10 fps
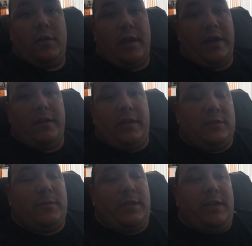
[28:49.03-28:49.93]
And
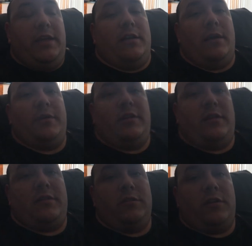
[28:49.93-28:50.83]
that's what they need. I mean,
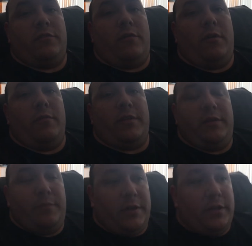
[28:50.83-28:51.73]
there's nothing wrong with
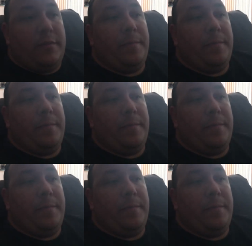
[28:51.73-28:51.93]
it, but